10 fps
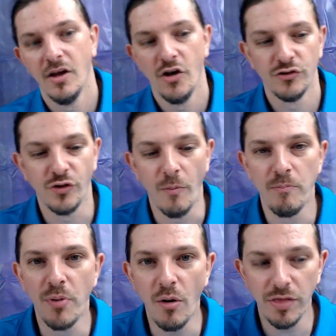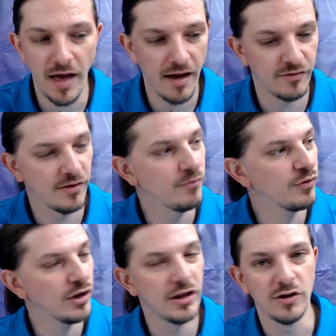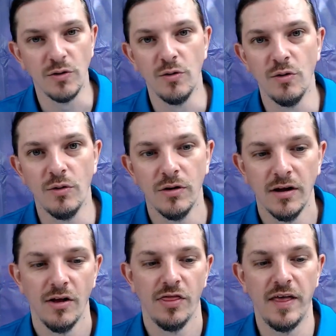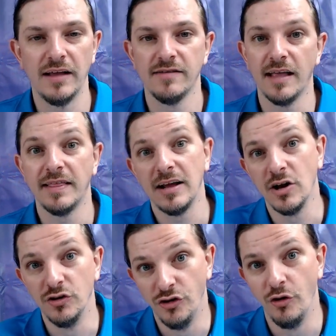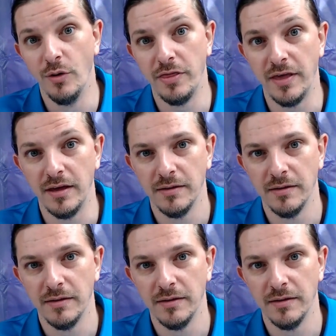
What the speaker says: So both have some really cool things that they could do with it.